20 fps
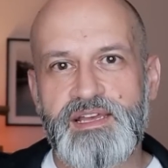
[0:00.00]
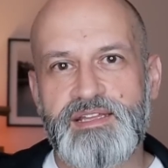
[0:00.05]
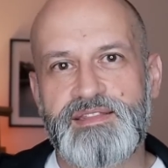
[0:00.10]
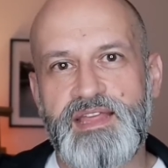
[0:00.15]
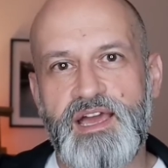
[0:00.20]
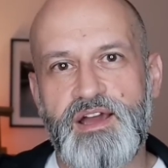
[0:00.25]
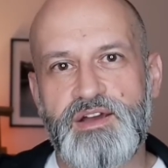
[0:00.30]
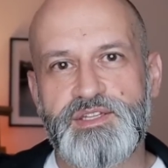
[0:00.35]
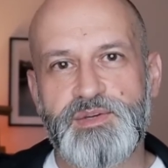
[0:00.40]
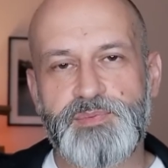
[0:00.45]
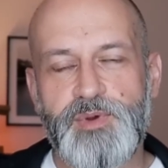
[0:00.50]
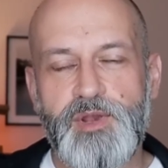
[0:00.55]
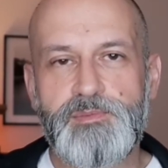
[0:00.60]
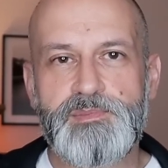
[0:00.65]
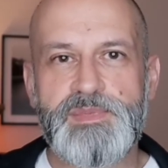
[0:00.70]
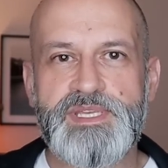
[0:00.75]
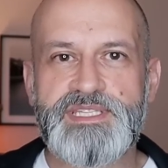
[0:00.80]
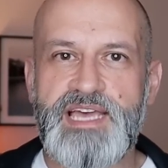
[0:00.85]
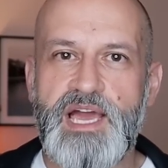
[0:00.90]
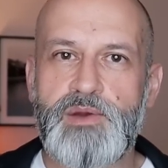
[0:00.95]
Now the
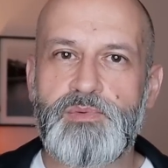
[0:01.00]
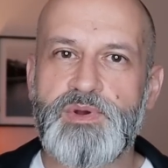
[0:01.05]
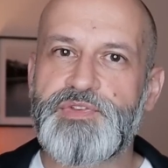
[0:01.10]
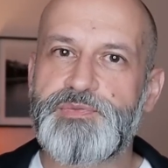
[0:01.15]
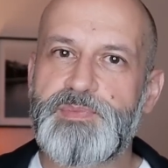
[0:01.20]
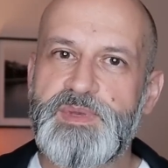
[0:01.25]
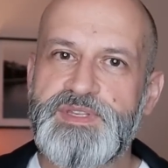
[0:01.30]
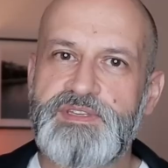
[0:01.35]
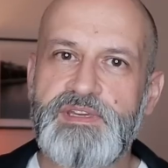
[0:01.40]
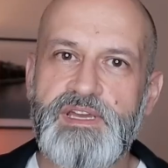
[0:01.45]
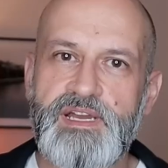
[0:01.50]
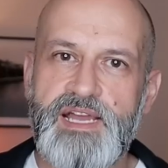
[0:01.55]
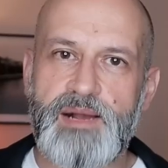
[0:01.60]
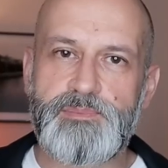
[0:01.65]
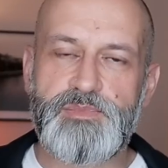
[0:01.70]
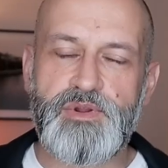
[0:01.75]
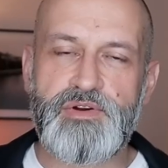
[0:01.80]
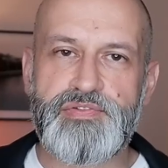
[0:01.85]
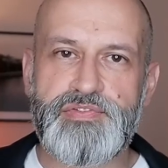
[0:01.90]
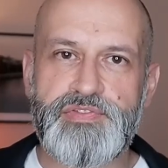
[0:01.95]
problem is I was missing a
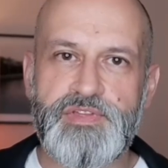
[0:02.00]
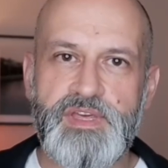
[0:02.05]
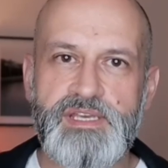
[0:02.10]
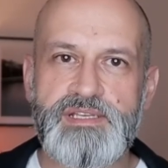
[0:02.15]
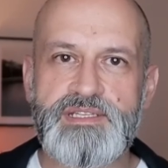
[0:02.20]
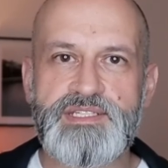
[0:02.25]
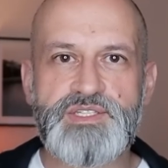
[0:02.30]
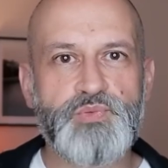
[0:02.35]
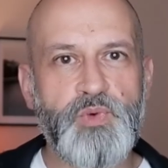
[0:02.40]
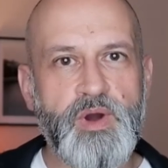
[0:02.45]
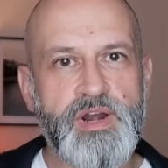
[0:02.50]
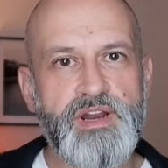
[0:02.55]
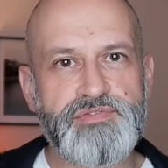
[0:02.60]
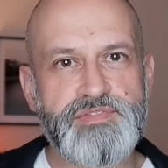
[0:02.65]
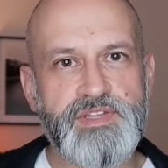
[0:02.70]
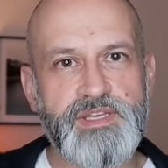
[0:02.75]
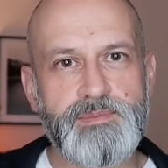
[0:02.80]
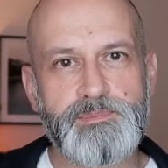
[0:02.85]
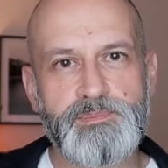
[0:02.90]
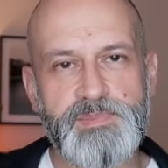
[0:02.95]
couple of things, one
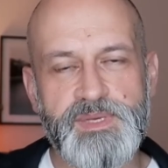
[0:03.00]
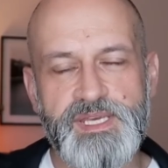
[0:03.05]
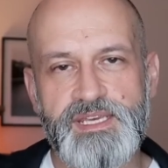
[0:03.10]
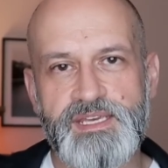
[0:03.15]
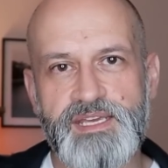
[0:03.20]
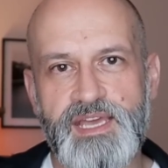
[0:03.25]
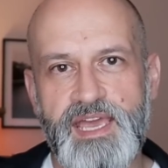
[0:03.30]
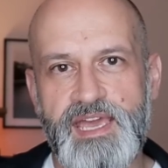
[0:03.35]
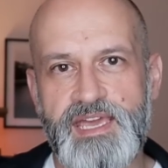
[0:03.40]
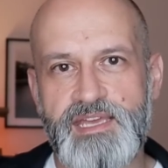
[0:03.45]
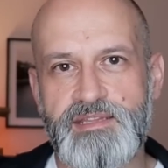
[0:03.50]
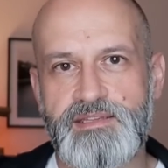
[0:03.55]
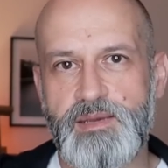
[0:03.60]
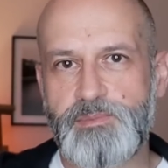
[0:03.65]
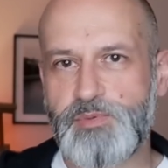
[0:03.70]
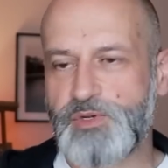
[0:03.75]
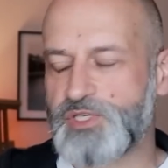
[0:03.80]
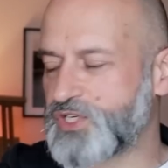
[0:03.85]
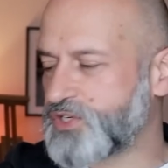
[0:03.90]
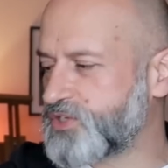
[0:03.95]
of them being a
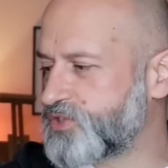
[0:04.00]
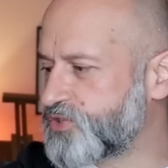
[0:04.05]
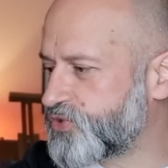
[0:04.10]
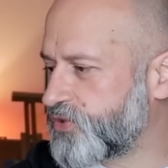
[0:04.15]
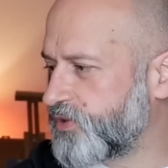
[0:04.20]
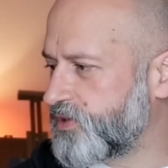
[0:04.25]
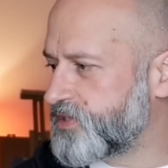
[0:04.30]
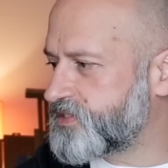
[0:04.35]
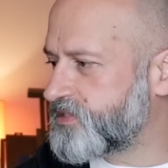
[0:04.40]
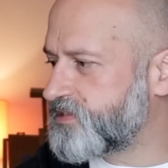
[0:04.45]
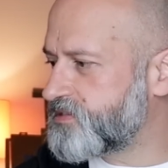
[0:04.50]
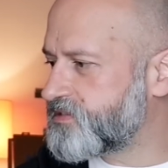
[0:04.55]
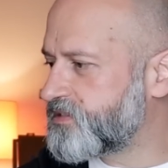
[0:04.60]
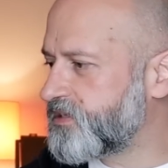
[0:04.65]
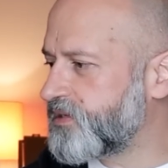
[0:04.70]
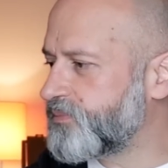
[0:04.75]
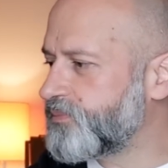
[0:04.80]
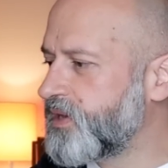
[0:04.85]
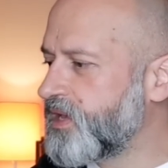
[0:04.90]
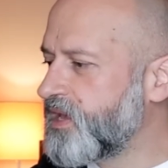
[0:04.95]
temperature control
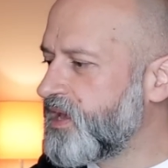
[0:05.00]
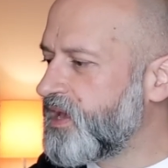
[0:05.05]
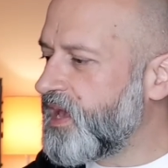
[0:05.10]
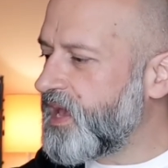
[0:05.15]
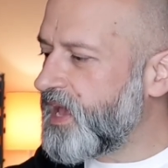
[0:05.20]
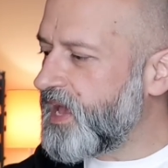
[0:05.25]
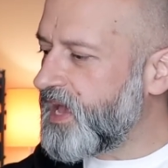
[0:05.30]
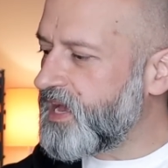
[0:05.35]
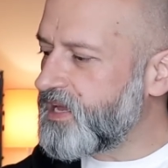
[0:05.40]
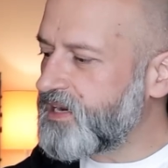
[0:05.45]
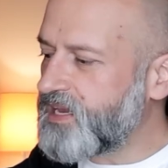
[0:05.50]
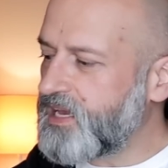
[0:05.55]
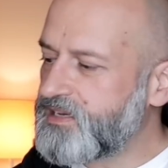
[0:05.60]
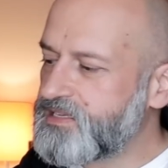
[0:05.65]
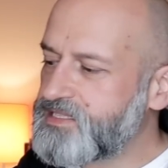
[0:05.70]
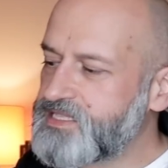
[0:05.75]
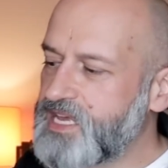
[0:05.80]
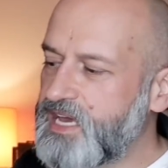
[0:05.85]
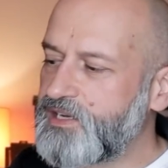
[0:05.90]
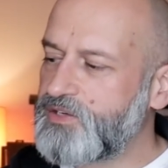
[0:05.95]
system, and I
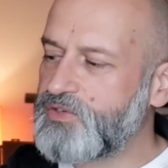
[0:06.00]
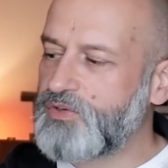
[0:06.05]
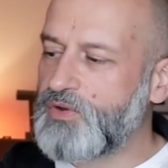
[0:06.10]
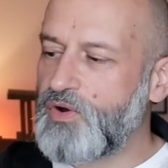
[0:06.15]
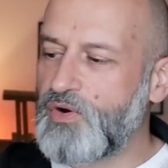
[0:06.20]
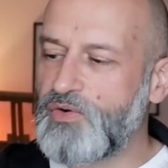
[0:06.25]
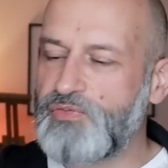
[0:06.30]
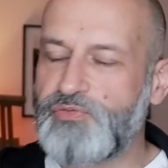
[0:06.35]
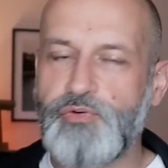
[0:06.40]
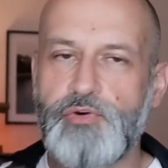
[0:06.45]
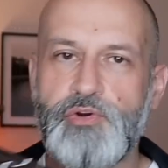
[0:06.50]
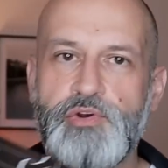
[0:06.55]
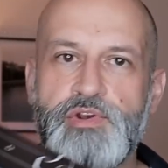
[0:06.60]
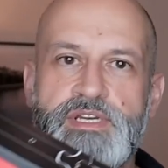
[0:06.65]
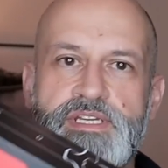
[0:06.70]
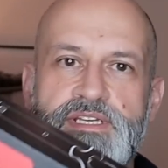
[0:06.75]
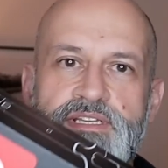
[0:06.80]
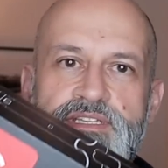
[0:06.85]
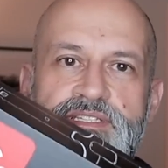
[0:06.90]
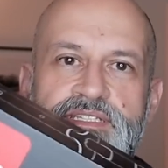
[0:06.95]
decided to go for
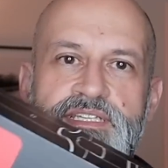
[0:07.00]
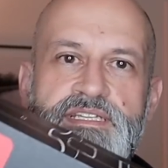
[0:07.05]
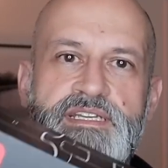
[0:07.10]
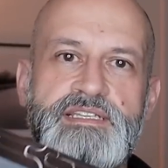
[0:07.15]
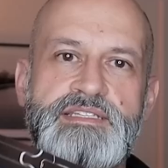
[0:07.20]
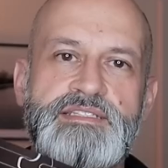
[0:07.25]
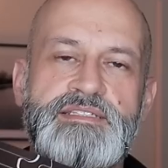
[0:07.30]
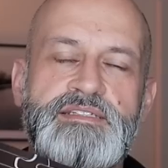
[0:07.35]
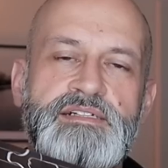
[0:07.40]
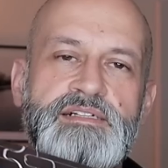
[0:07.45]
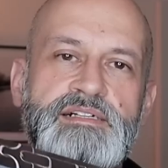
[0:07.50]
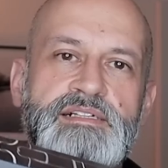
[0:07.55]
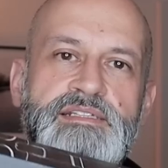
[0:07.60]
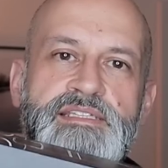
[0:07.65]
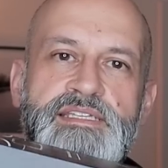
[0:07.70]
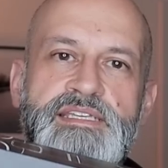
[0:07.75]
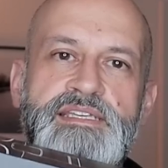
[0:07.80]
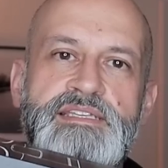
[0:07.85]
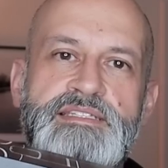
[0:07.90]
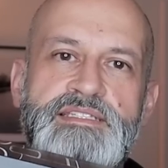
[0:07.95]
the CineStill
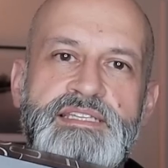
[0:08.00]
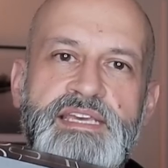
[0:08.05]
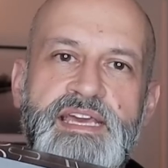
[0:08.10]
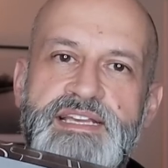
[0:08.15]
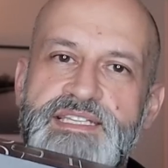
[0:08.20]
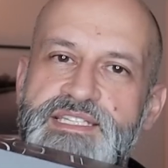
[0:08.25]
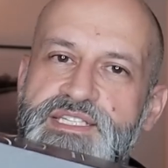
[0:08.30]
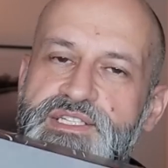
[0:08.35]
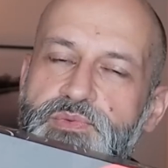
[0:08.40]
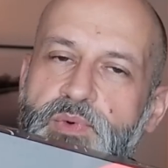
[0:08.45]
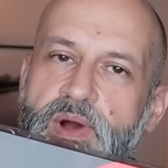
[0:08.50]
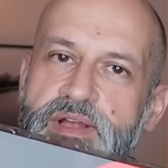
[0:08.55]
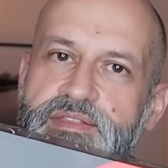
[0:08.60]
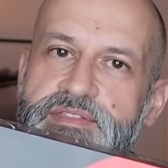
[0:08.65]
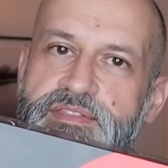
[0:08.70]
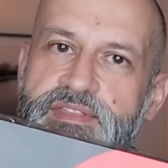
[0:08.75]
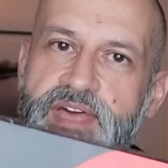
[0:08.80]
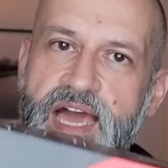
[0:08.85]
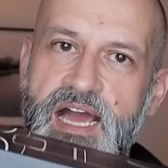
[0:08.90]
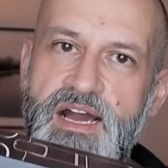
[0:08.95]

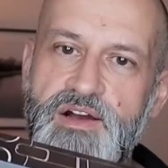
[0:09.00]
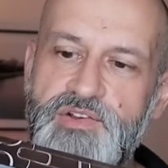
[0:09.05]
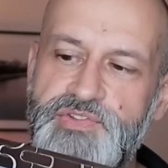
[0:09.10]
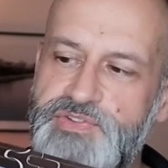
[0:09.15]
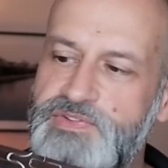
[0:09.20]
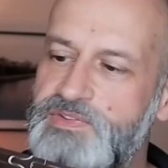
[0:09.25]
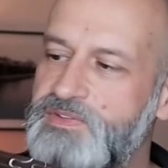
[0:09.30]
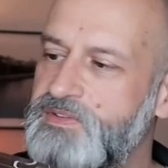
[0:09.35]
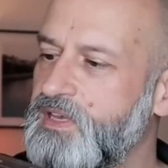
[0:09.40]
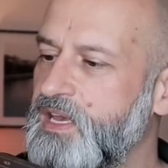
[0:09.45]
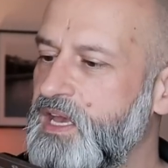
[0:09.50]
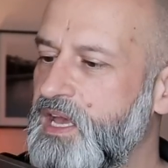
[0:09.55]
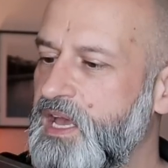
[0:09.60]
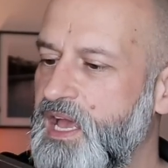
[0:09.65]
TCS1000,